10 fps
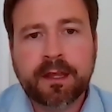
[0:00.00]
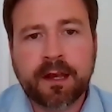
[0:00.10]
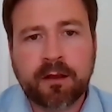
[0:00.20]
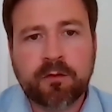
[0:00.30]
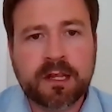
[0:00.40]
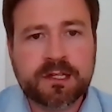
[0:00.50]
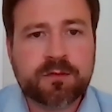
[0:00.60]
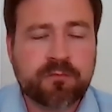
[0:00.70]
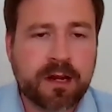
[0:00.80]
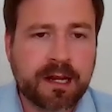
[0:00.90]

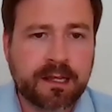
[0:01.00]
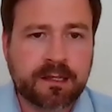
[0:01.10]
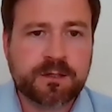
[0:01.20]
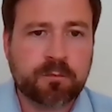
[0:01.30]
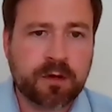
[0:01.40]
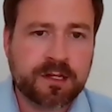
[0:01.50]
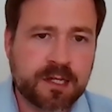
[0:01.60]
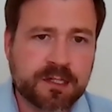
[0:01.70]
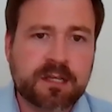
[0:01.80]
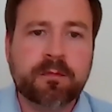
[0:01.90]
It's really, as Fabrice
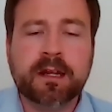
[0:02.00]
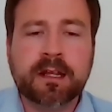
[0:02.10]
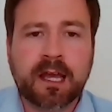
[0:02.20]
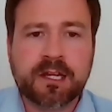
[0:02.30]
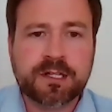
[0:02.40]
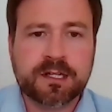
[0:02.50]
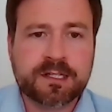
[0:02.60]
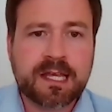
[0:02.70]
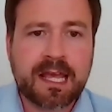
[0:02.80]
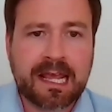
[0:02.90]
says, communication is
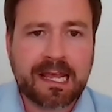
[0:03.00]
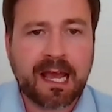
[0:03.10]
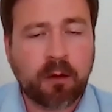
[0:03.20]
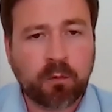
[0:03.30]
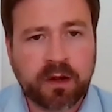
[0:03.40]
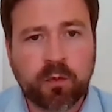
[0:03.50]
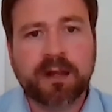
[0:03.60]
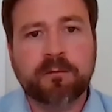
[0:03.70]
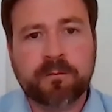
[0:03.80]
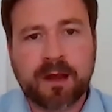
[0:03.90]
key, and we will
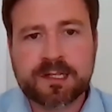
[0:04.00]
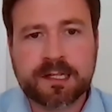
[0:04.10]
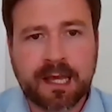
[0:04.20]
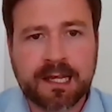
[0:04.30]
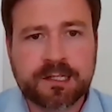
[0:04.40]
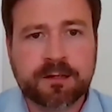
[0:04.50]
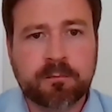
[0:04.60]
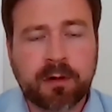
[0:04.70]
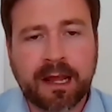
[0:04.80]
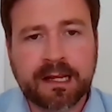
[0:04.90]
investigate a
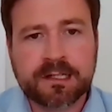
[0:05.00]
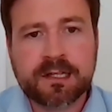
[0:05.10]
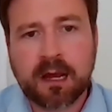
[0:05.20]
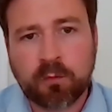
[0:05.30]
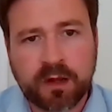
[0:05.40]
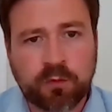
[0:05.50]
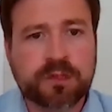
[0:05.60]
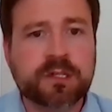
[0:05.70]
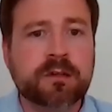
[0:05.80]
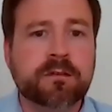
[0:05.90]
complaint and we
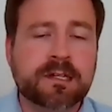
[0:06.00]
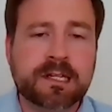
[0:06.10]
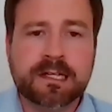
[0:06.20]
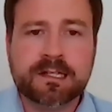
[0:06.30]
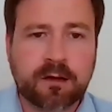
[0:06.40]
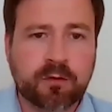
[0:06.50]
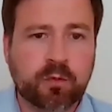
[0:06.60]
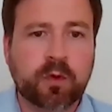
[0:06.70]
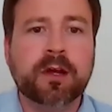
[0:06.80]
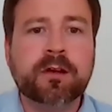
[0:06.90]
will do the detailed
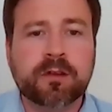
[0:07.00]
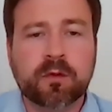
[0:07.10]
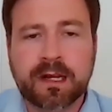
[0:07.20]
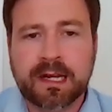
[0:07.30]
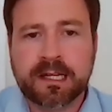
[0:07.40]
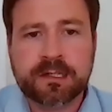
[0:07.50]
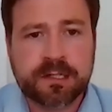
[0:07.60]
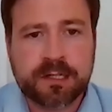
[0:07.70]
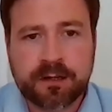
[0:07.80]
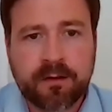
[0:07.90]
work that we need to
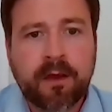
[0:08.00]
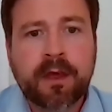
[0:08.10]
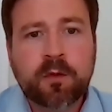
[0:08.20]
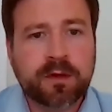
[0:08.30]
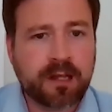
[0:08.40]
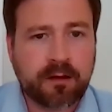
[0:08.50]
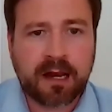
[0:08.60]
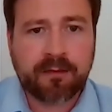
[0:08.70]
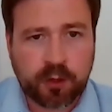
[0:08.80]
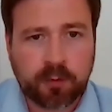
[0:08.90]
do. We don't
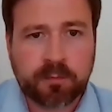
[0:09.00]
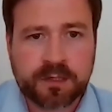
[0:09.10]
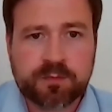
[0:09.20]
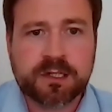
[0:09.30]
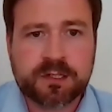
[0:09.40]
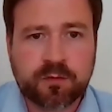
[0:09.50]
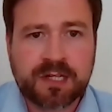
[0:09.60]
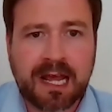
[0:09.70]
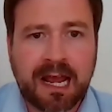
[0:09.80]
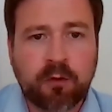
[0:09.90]
let the Ombudsman
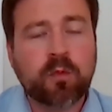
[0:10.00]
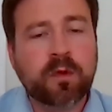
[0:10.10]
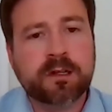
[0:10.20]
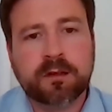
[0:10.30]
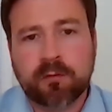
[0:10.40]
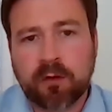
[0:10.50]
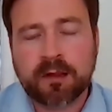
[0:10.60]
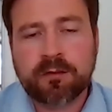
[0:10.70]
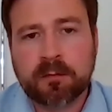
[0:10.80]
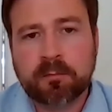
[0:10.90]
sort it out. We do the
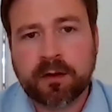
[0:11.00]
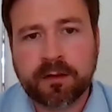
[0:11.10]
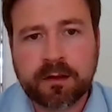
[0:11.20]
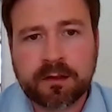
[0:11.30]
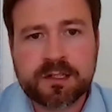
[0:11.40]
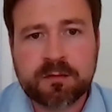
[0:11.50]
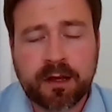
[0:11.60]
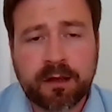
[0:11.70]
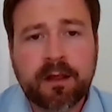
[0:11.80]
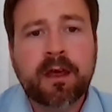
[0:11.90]
right thing by the
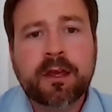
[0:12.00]
customer.